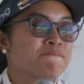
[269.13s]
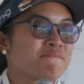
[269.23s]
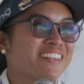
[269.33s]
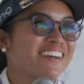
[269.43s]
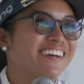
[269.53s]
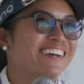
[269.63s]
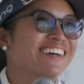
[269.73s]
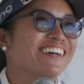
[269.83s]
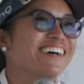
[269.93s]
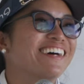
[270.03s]
surprised
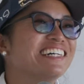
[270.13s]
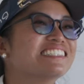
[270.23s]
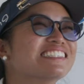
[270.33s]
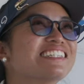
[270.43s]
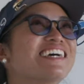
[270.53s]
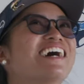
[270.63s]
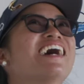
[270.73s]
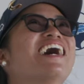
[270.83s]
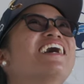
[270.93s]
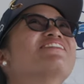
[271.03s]
by this result?
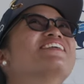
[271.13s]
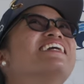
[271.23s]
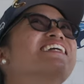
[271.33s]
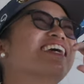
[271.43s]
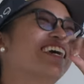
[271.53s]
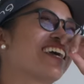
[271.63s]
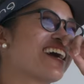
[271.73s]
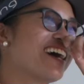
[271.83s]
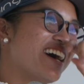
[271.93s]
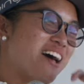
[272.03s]
I feel like
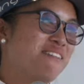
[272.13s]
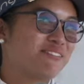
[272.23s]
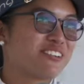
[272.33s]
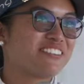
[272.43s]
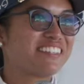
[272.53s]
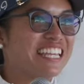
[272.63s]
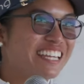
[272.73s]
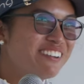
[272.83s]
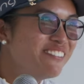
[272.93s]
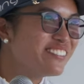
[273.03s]
I'm
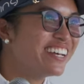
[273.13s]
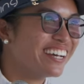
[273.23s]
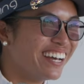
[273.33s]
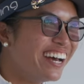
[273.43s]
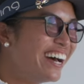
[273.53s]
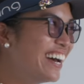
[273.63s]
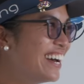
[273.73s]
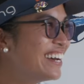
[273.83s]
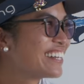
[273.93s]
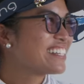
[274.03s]
relieved.
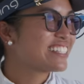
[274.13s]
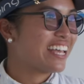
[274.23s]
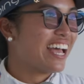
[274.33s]
yeah. Because